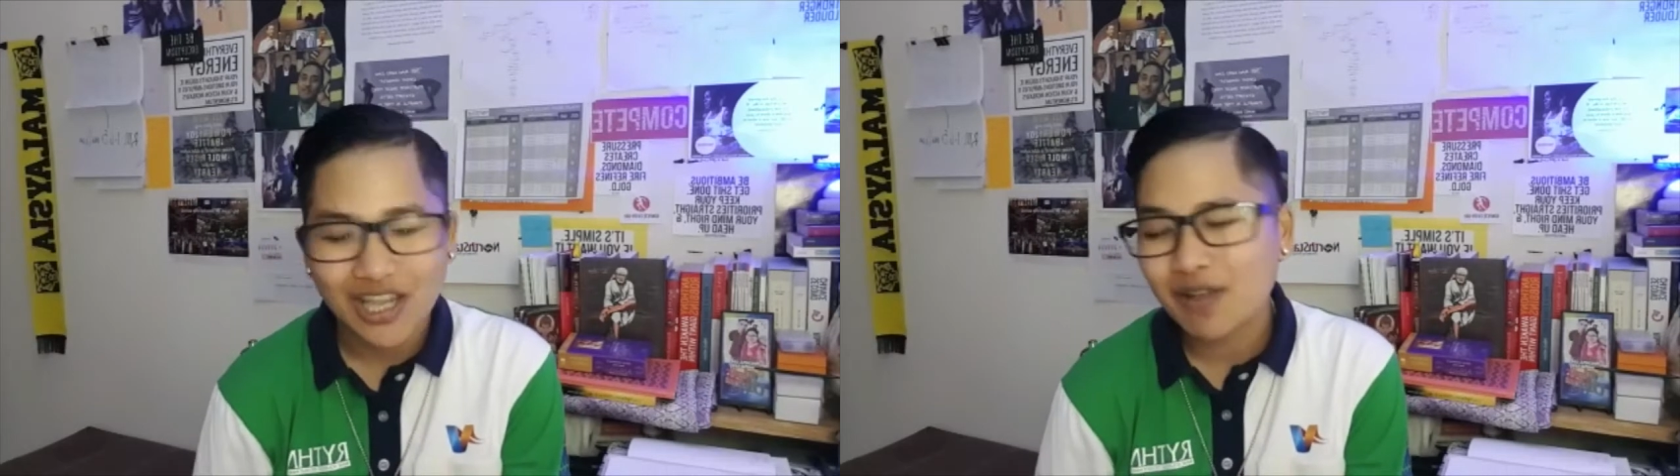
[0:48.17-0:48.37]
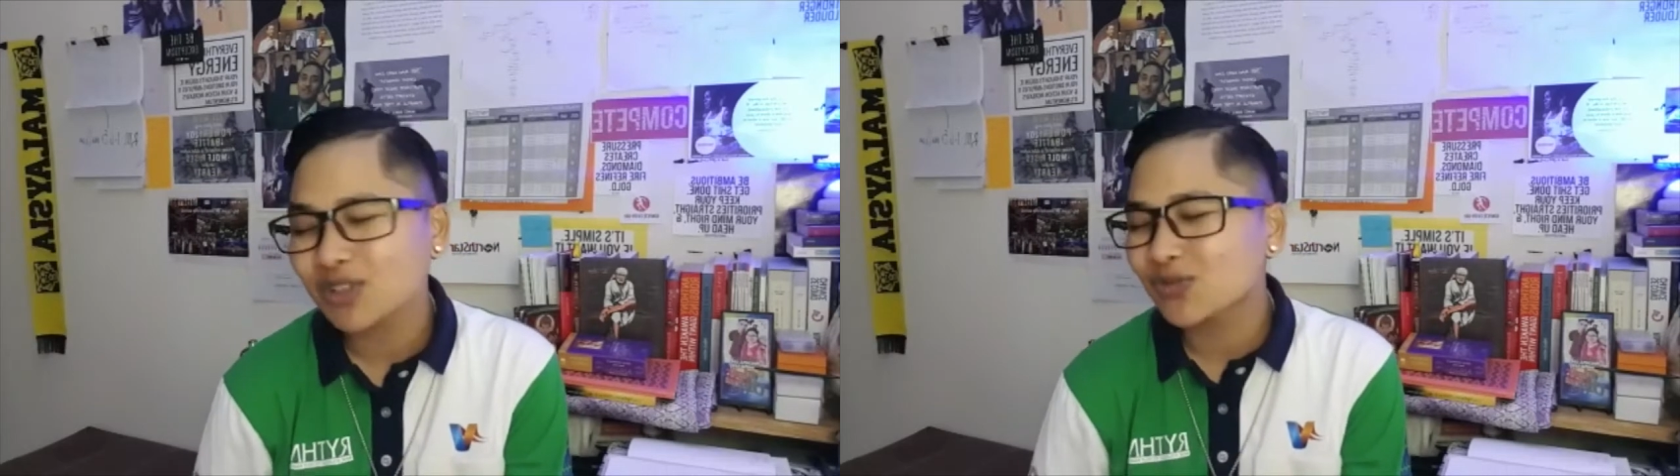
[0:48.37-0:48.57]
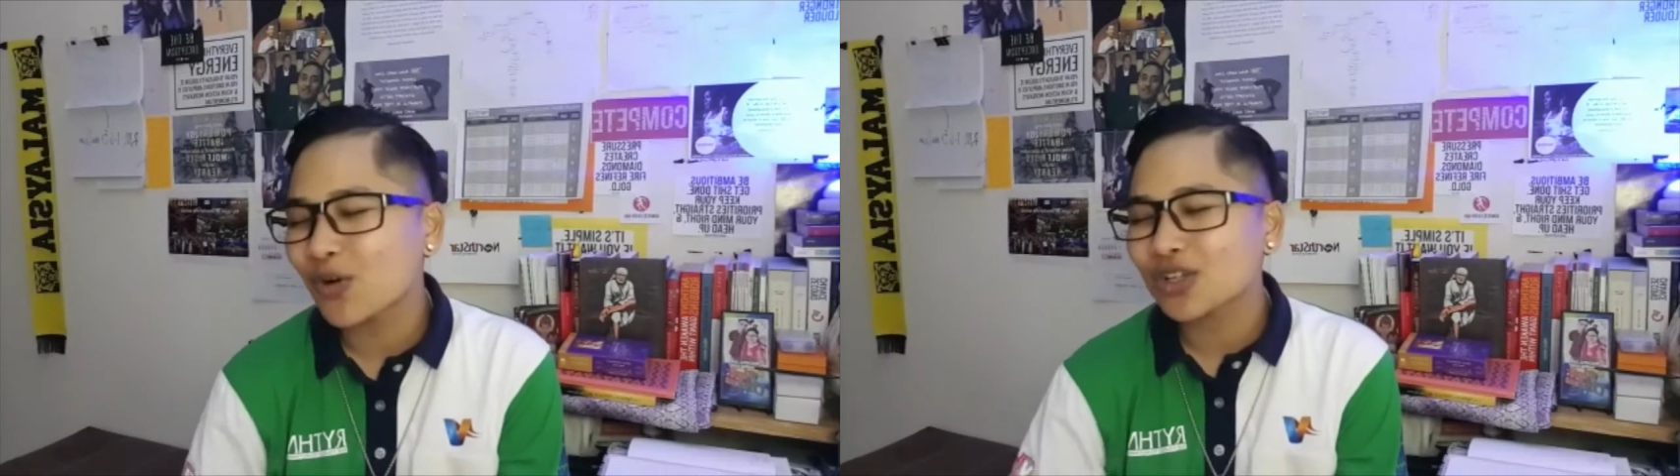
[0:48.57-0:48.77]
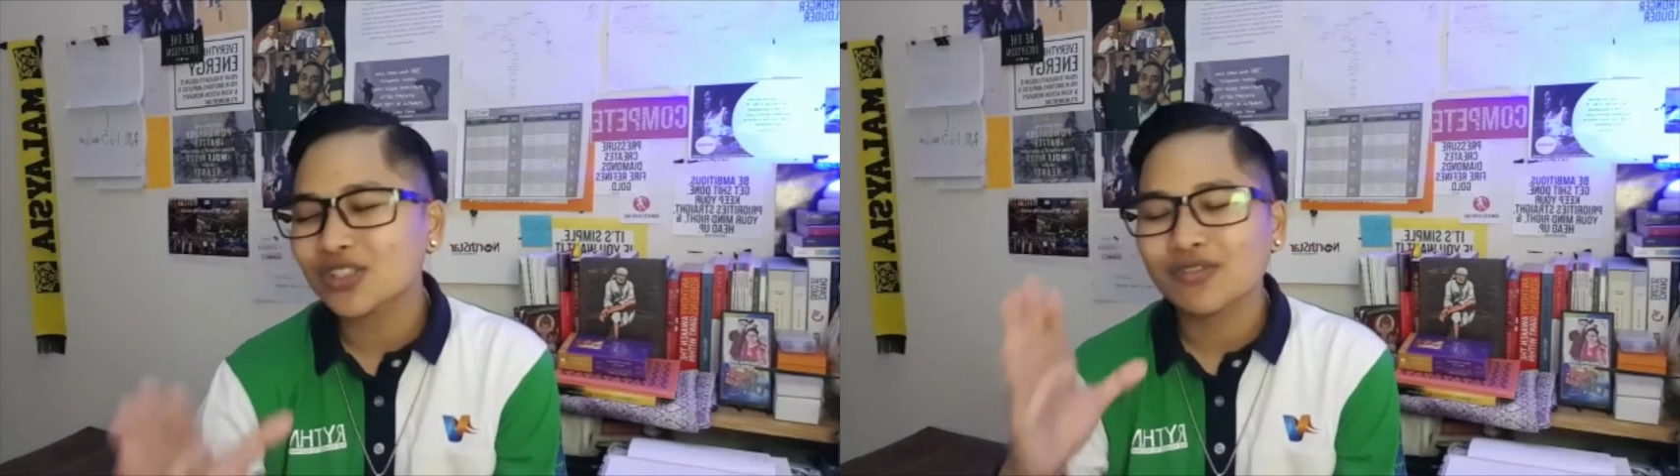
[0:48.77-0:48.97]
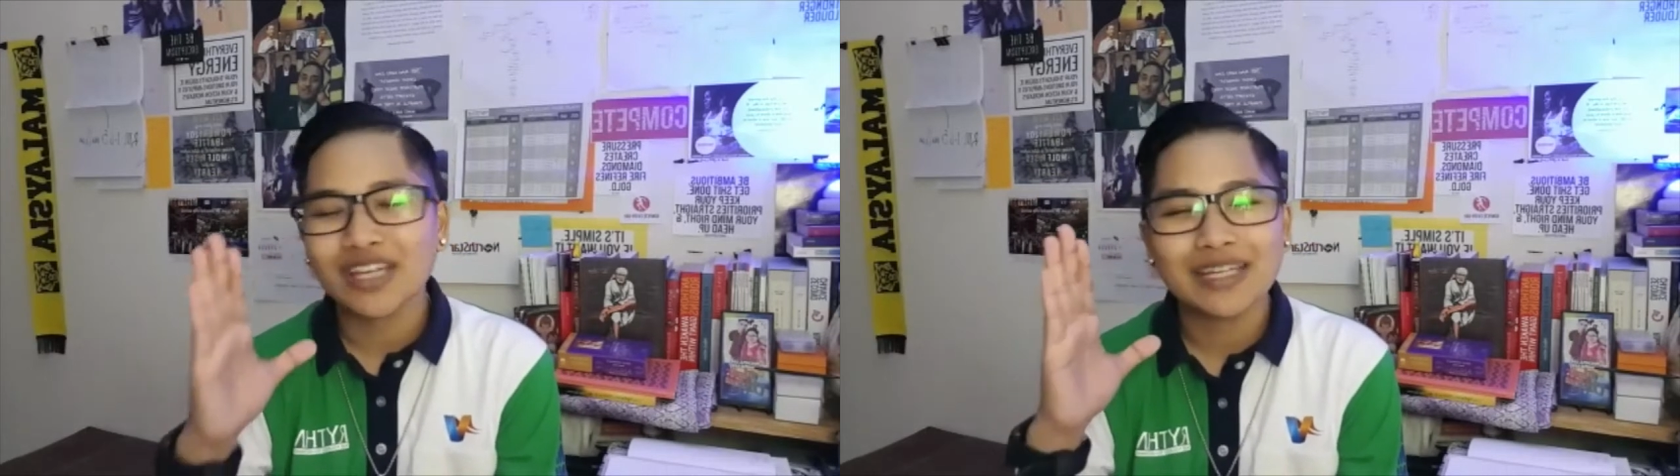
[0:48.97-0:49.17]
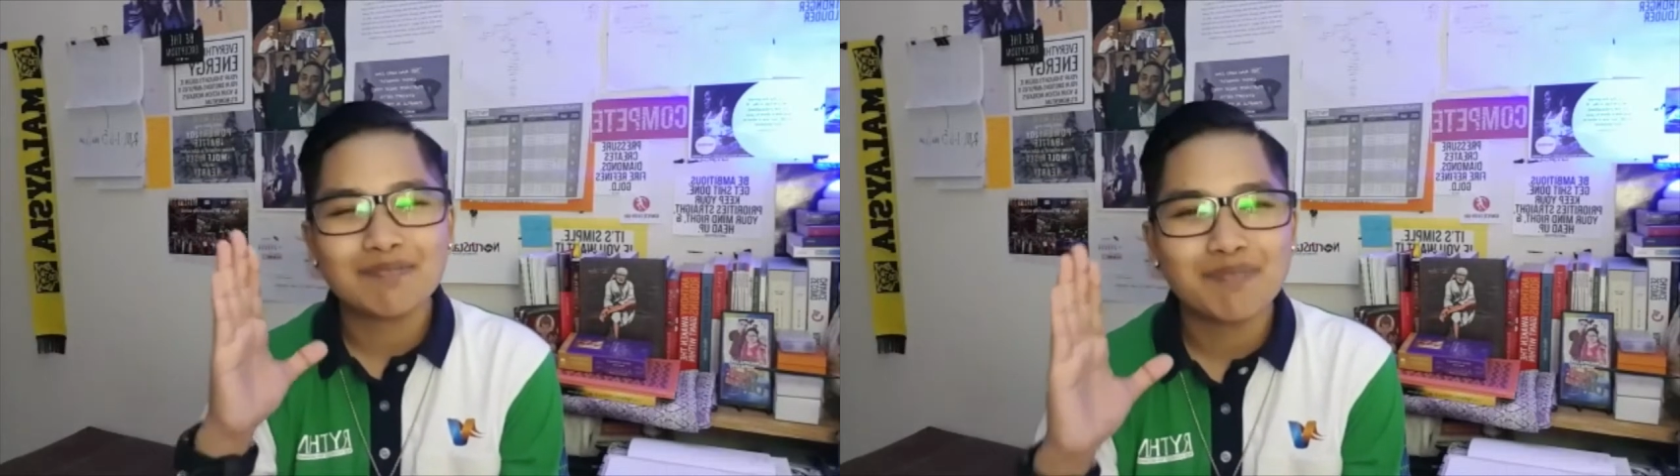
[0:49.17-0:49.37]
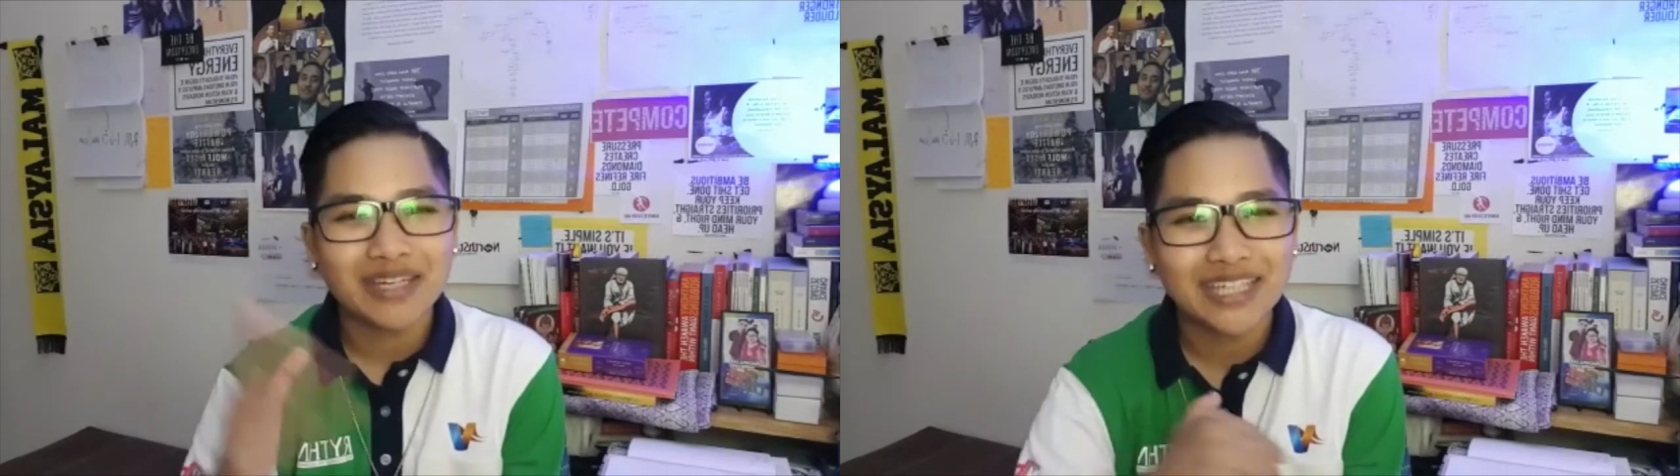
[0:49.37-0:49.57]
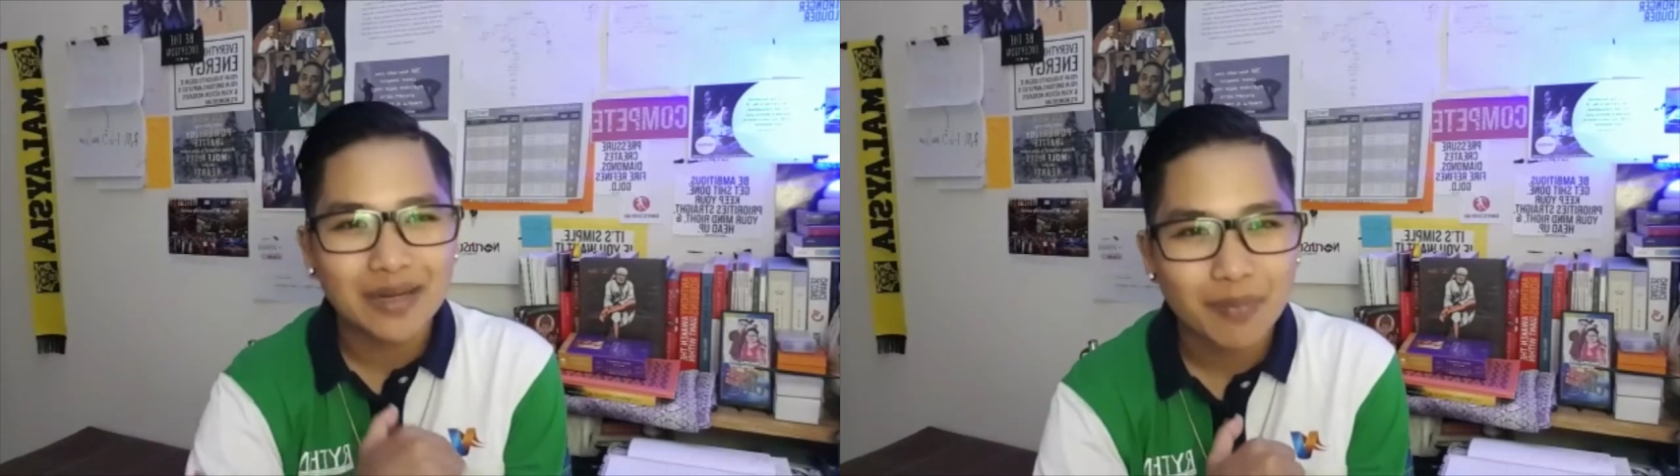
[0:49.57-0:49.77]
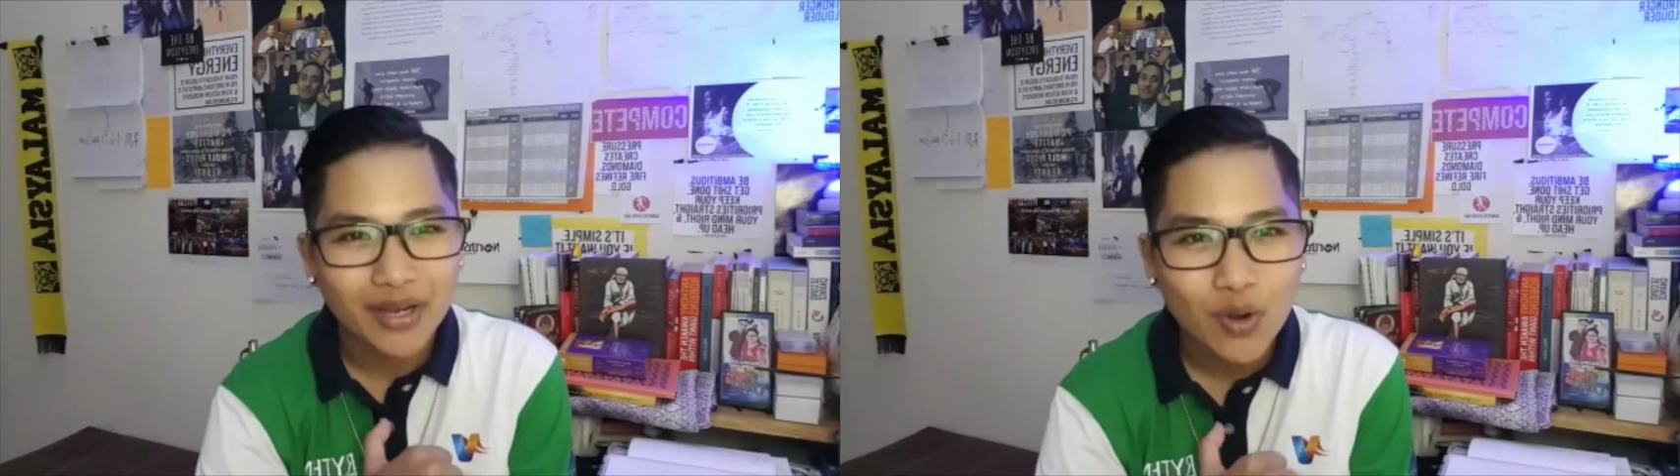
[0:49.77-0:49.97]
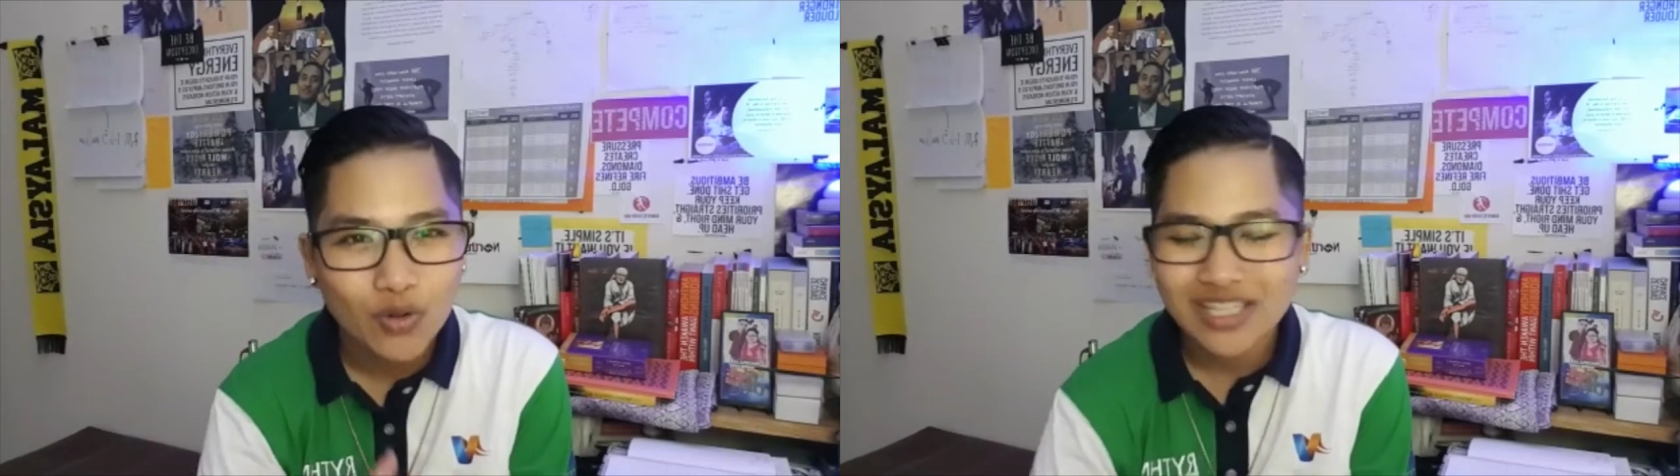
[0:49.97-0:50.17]
I was focused on getting better at my
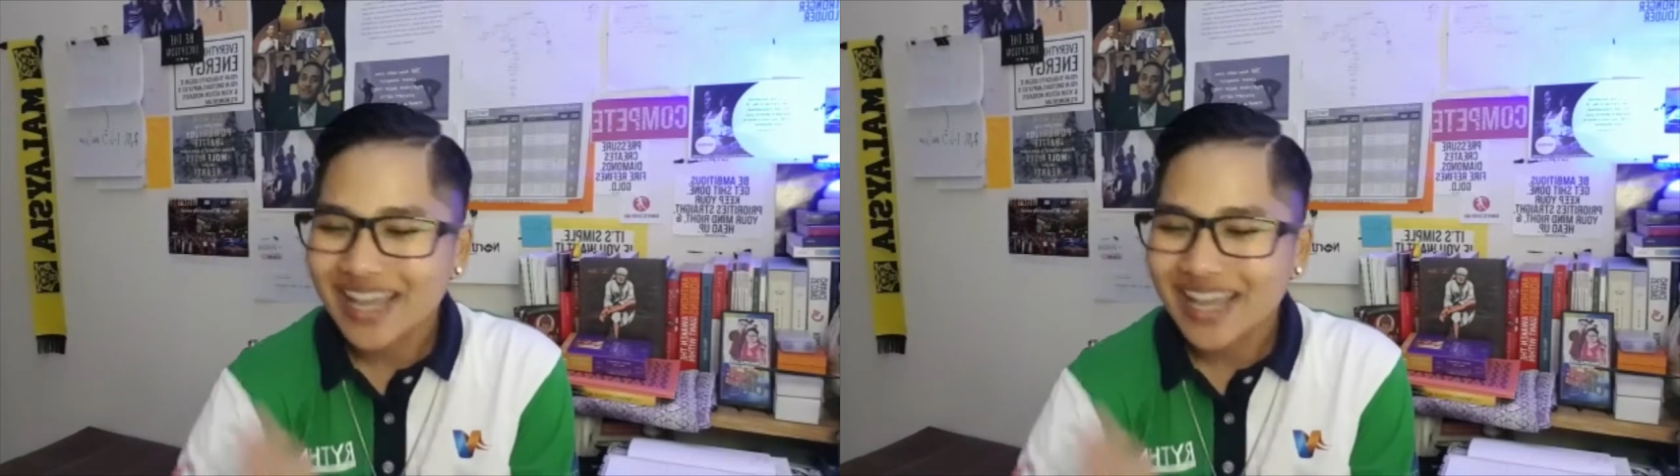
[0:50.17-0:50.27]
calls,